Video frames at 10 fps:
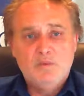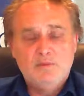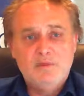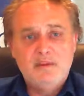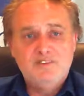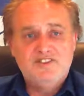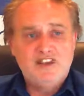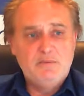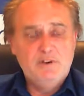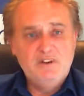the bank would
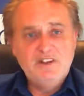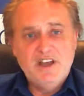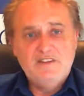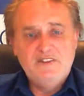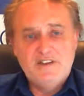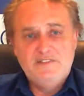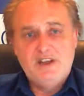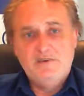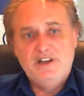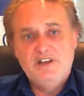say, well, you don't have enough
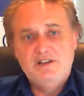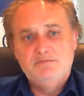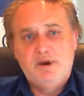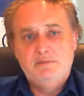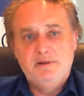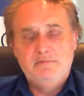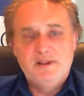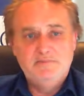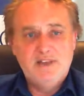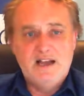equity in your property,
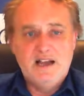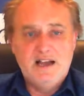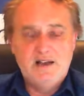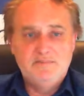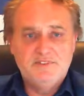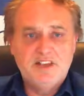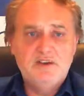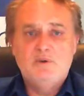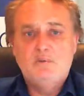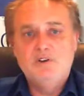but tell
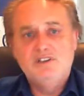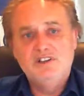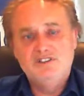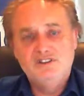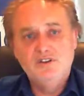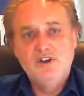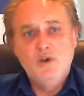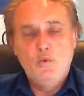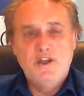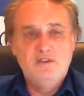you what we can do.
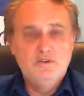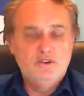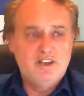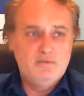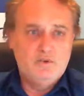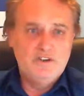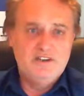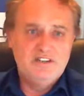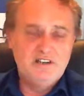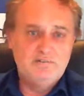We can look at what
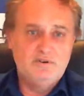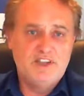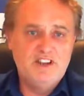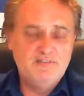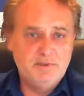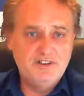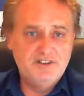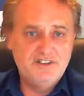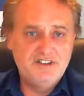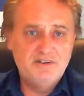your debtor book is, because
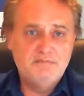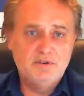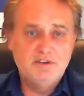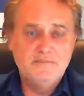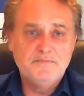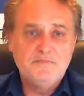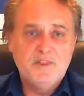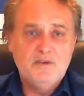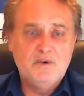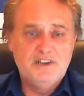your debtor book
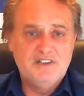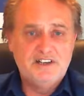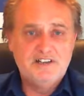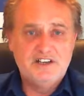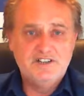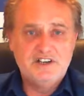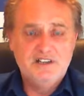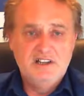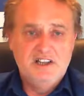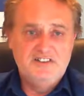or your debtor ledger
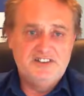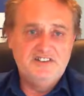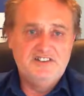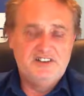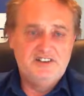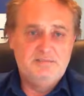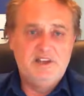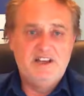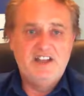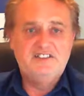is considered to
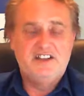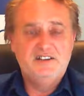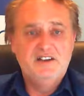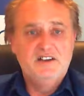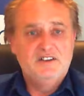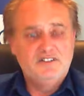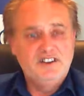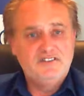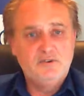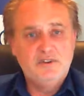be an asset, because
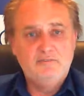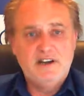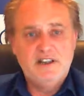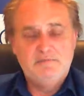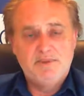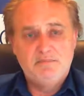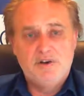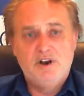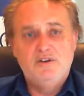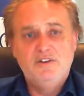that's all the money that
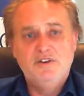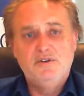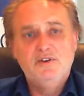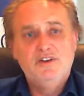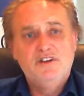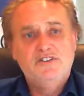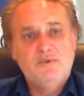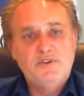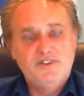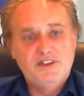people owe you. So
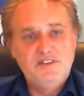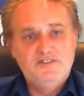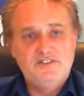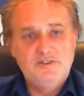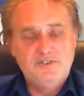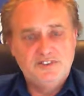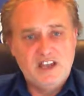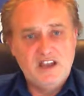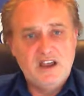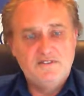what they used to do is
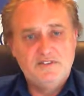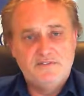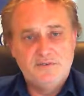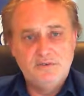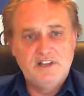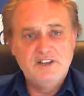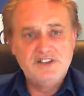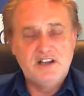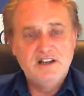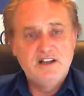take over the full
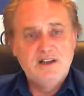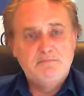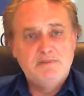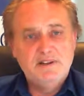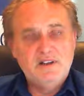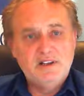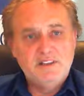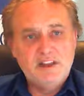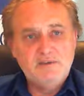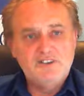ledger, but
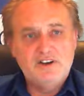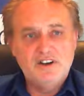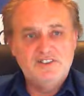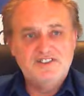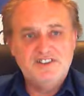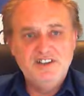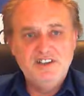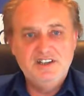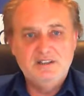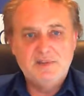that was kind of
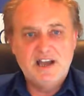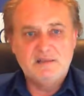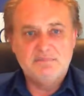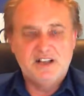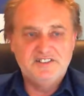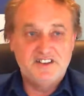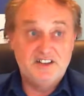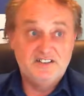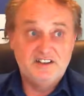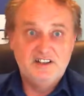seen in the marketplace
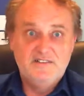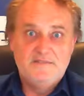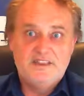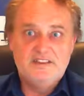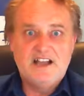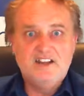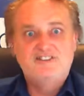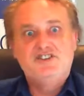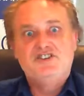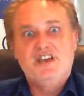as the
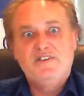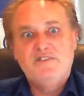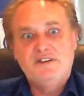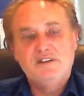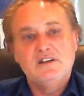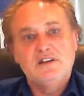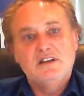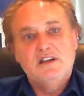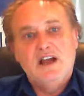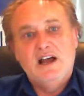last ditch effort
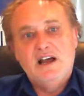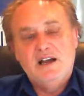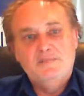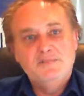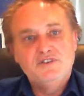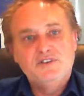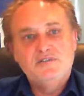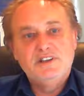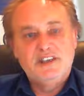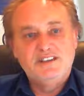to
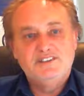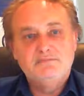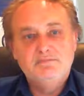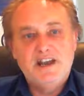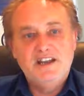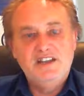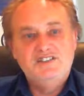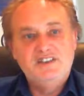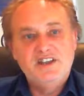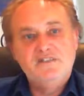get some money.
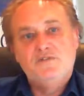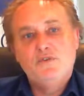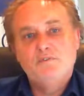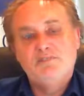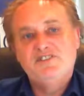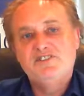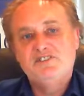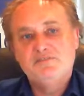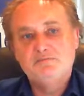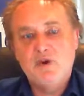So therefore the
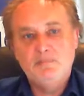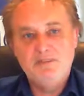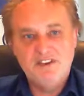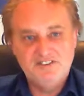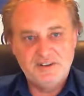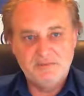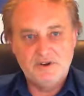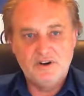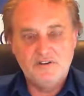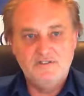business might be in some
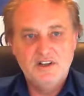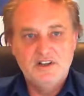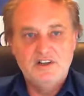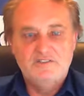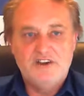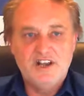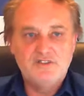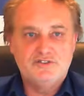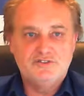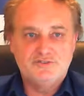kind of
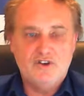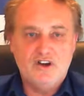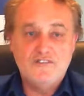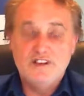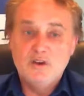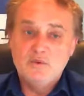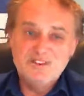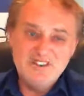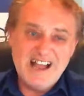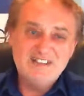financial strife,
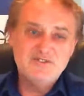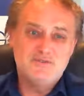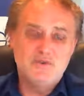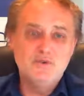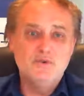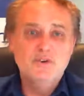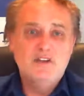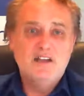which is untrue.